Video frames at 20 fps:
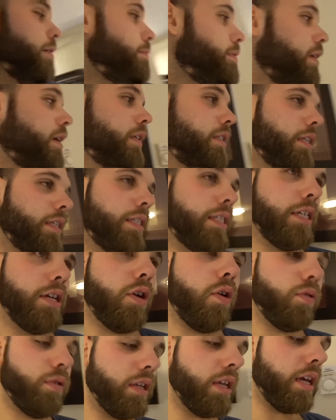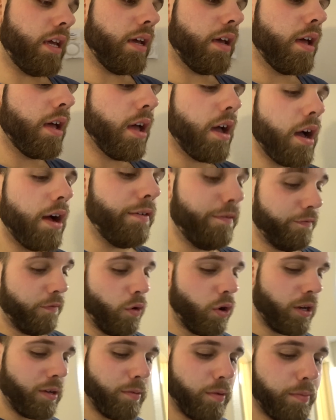because it's the only
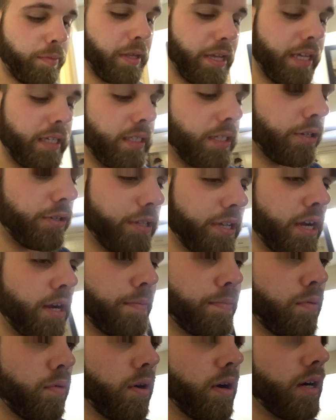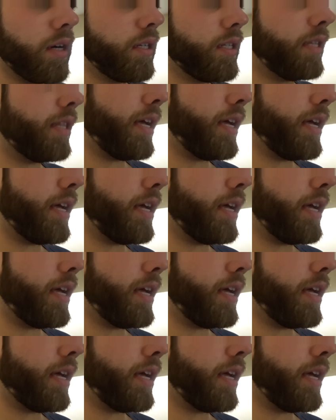affordable place near the airport